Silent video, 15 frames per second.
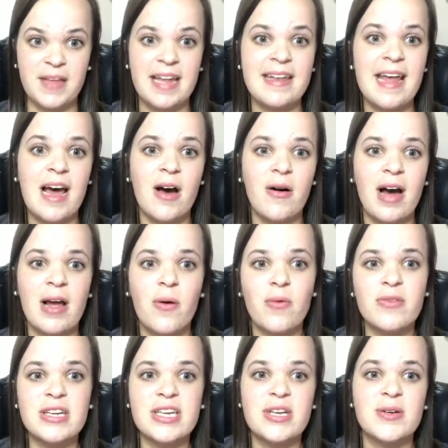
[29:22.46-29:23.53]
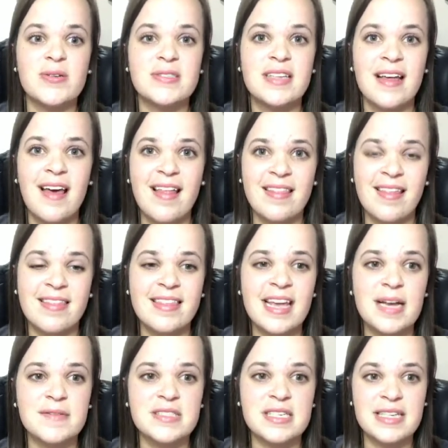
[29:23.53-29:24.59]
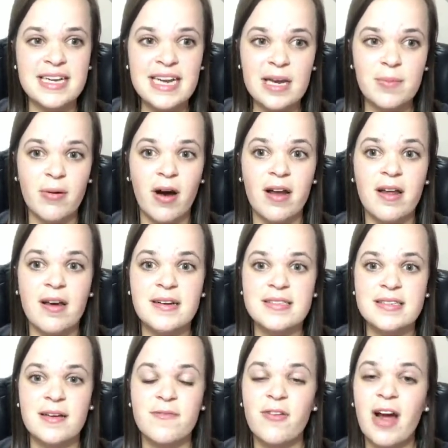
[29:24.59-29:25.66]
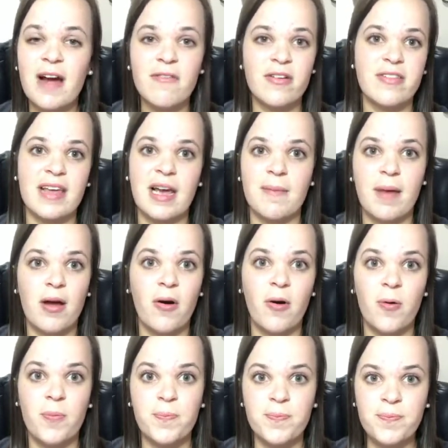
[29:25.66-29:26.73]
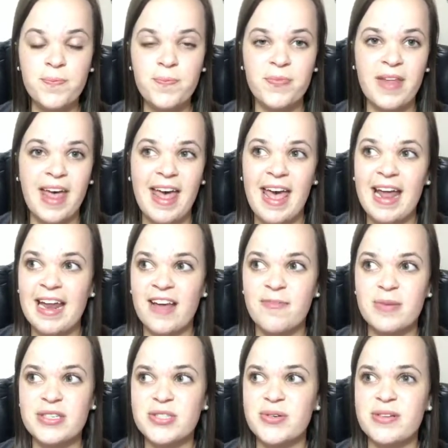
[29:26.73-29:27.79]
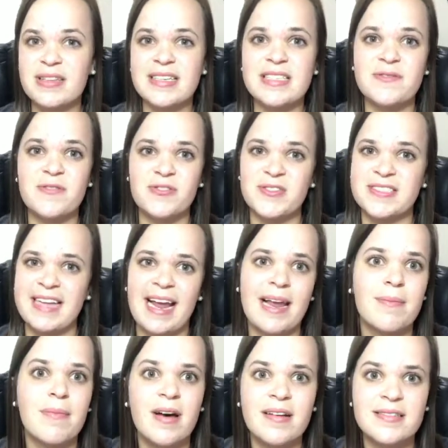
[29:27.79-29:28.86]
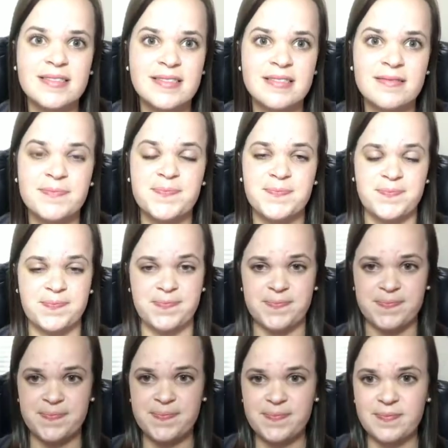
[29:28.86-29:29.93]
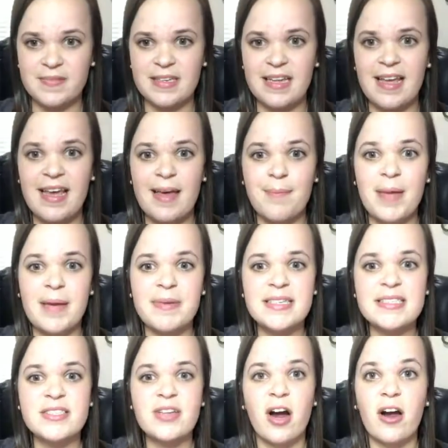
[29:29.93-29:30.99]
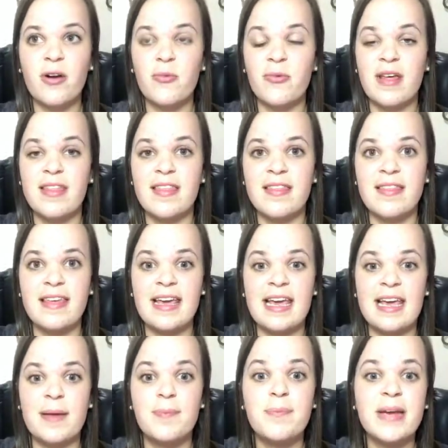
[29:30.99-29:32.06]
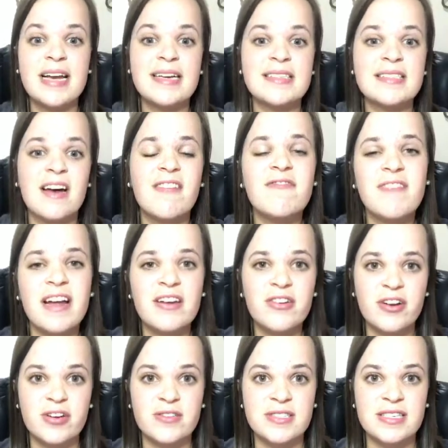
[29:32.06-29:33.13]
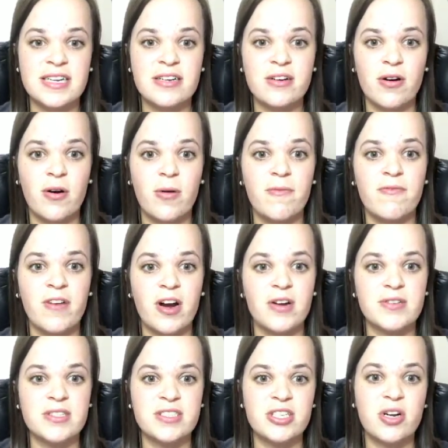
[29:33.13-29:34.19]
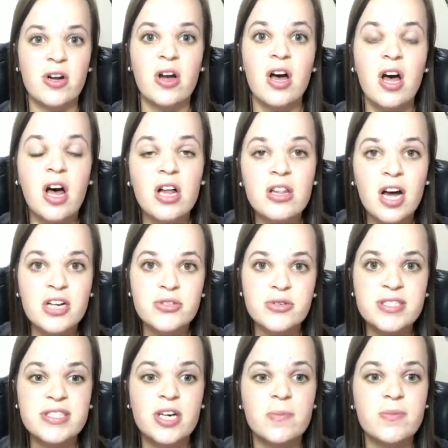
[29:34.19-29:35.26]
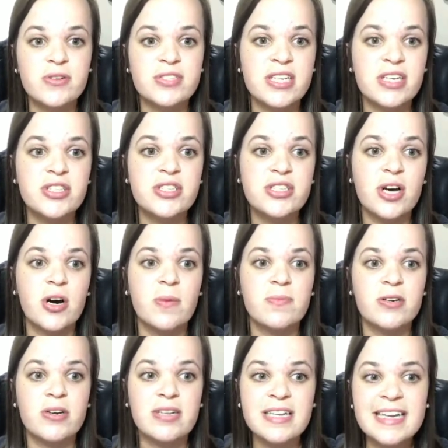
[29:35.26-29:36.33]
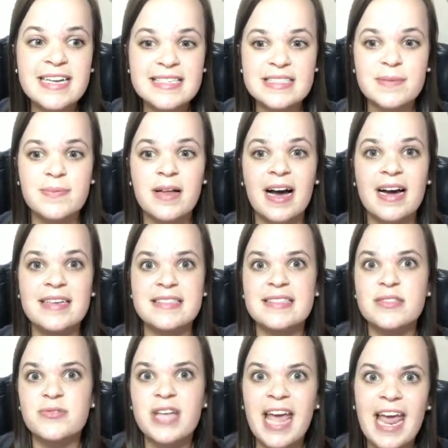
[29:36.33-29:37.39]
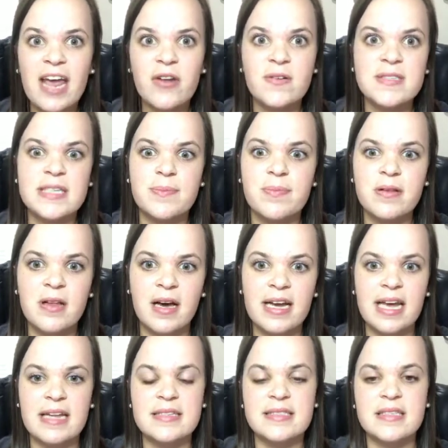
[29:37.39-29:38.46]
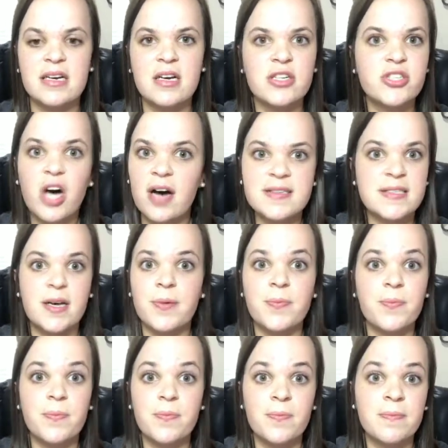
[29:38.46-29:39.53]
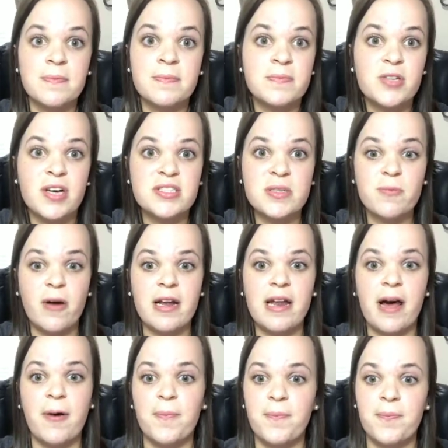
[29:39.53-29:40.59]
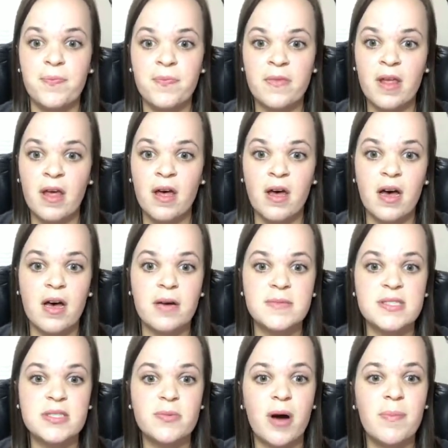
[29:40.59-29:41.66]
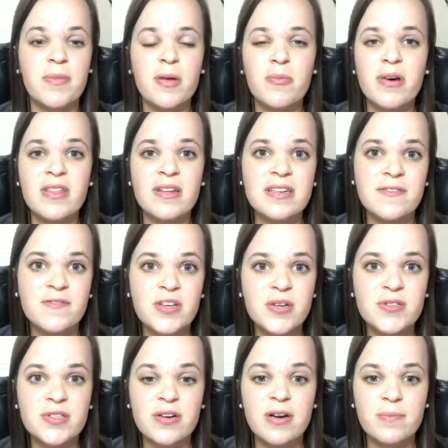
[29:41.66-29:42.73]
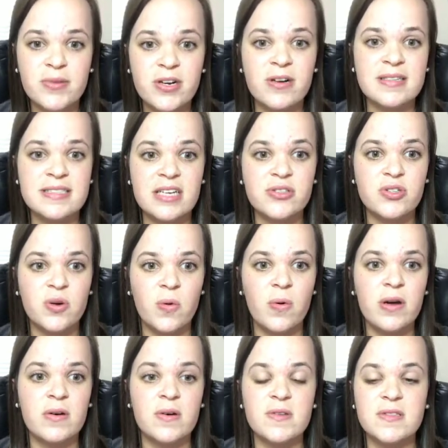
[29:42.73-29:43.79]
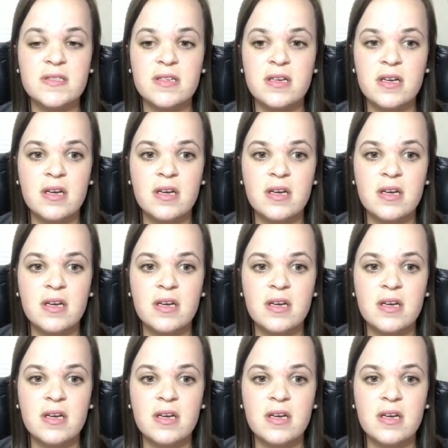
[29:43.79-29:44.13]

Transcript: And now I only use the Thieves cleaning products for everything in my home. And I've been doing this for just 8 months. Maybe start with the biggest offenders in your home first. Your laundry soap, your dish soap, your cleaning supplies, those candles and plug-ins. Toss them. Toss them right now. Swap them with a diffuser and pure essential oils.